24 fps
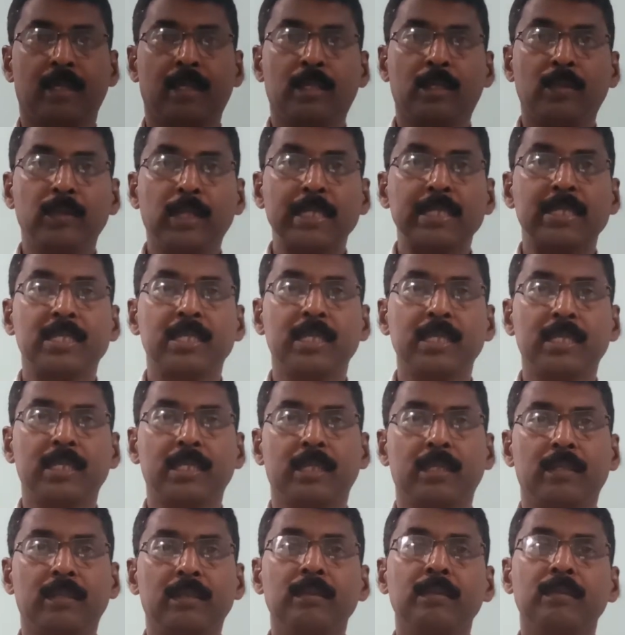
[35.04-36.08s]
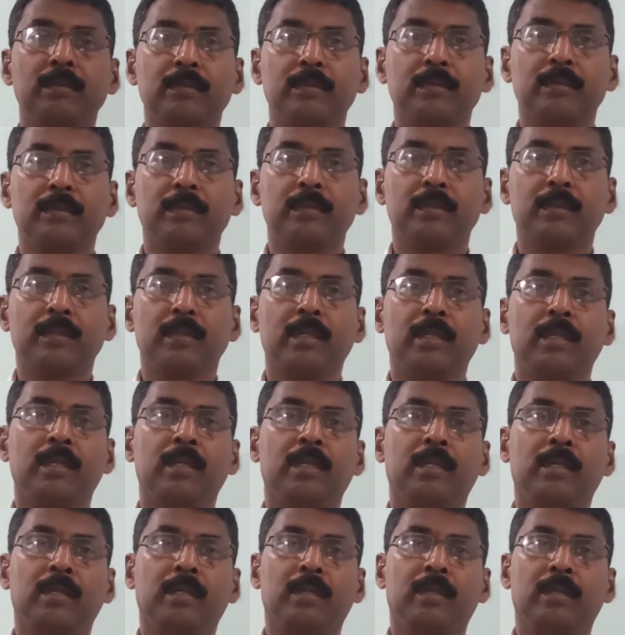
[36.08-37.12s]
to ascertain
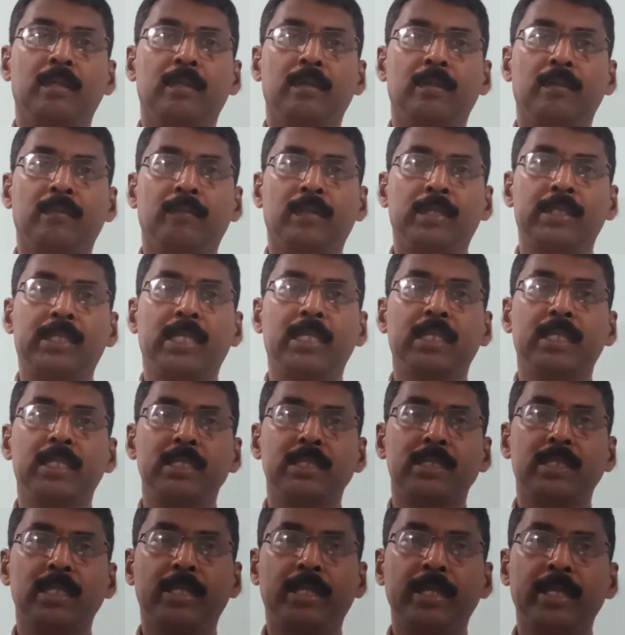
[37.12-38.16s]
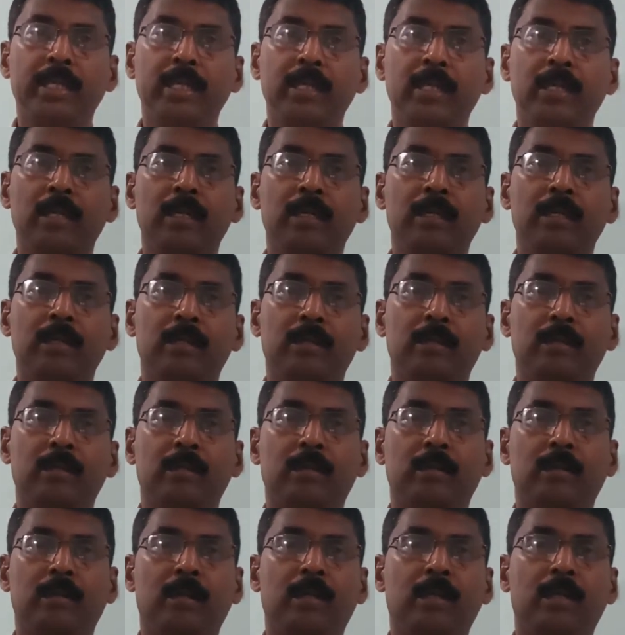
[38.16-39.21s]
whether it is the DNA
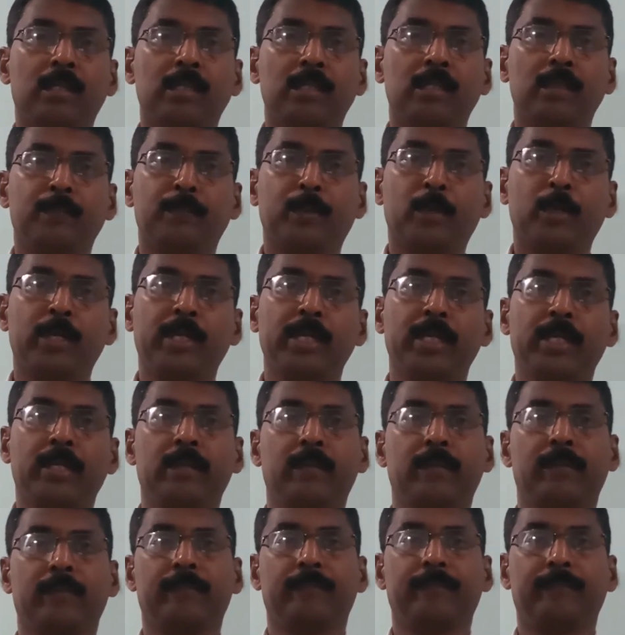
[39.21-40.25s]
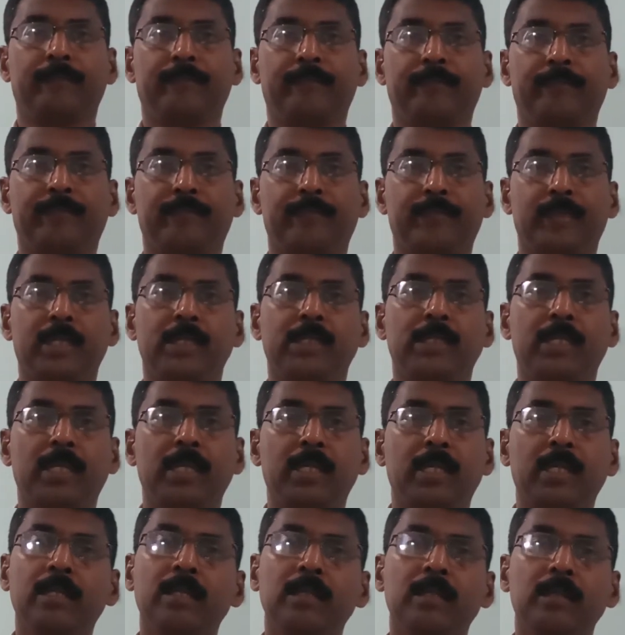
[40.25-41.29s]
or the protein, the
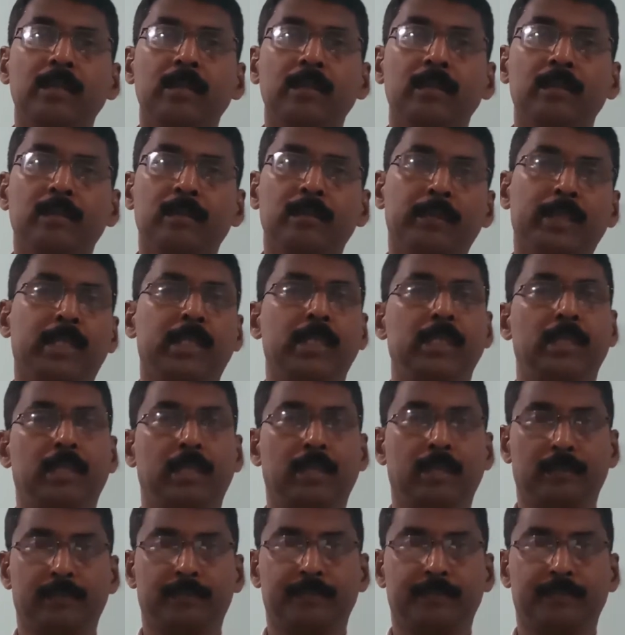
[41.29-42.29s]
genetic material.